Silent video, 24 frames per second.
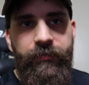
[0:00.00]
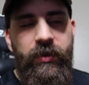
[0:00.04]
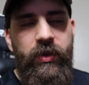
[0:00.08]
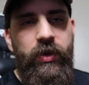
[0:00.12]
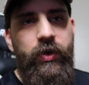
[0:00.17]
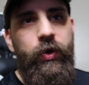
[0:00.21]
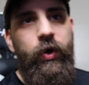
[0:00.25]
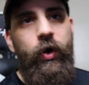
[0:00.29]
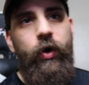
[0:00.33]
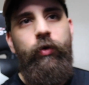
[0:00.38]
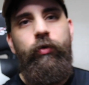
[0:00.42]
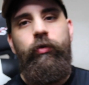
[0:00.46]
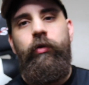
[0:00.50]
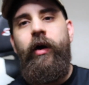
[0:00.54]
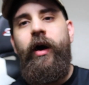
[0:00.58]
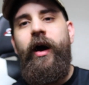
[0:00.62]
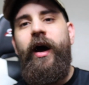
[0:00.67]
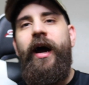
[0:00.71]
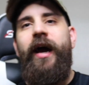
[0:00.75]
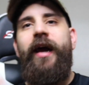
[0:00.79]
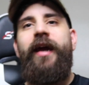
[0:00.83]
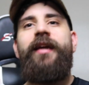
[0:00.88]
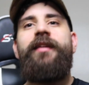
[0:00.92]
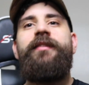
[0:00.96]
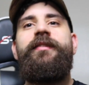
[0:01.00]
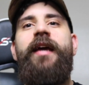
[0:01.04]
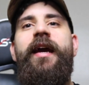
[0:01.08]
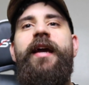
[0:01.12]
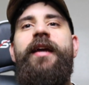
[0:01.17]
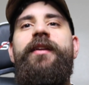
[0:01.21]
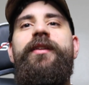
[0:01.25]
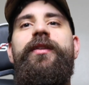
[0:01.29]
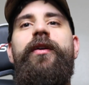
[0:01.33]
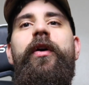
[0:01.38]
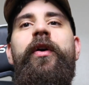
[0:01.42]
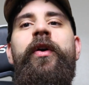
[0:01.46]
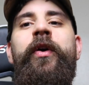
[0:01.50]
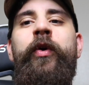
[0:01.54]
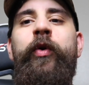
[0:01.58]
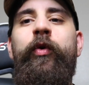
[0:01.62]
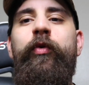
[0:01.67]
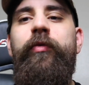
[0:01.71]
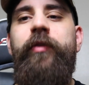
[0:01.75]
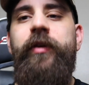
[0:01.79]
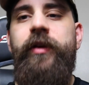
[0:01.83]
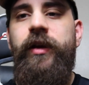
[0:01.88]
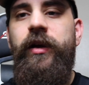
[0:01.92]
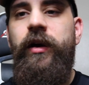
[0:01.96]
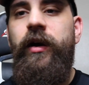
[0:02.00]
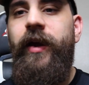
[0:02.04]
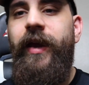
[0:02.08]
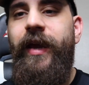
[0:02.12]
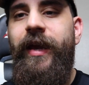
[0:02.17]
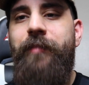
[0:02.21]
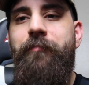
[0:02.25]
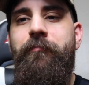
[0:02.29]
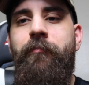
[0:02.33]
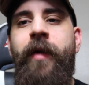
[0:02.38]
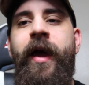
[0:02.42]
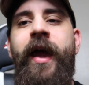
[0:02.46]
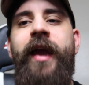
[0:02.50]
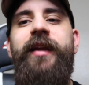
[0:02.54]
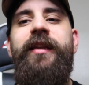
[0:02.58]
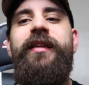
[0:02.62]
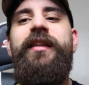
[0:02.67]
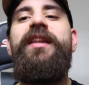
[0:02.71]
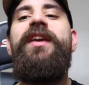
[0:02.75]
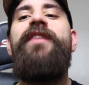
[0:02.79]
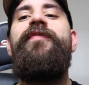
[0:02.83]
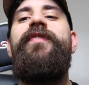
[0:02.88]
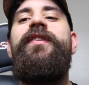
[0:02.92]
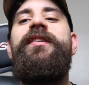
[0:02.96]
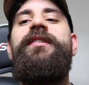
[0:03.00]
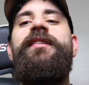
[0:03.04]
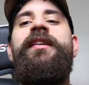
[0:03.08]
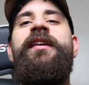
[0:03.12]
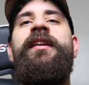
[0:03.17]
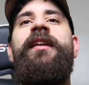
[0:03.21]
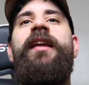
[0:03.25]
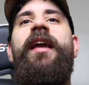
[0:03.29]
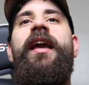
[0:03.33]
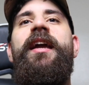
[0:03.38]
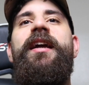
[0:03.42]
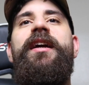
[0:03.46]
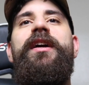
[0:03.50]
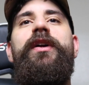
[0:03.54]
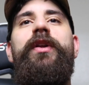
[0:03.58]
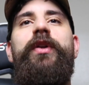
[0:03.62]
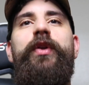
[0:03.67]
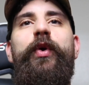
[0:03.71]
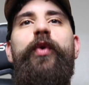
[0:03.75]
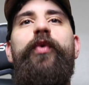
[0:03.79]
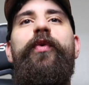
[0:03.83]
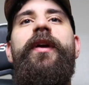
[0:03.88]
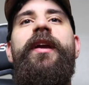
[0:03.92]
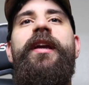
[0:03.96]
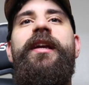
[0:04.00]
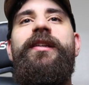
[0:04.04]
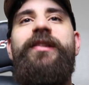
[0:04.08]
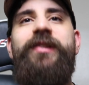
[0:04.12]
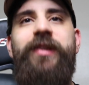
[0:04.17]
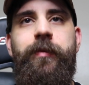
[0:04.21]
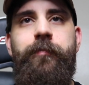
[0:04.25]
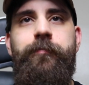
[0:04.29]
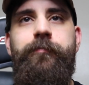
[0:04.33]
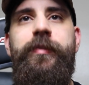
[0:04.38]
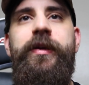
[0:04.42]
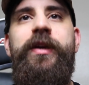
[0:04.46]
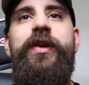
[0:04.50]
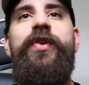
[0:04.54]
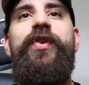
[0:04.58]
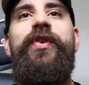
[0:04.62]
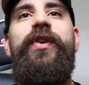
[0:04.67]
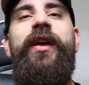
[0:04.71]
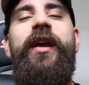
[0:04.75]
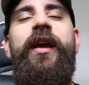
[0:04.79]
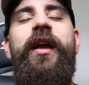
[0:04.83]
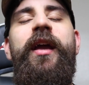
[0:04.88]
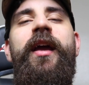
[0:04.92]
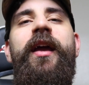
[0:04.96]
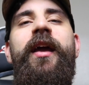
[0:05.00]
You know, I intend on growing a magnificent and glorious beard.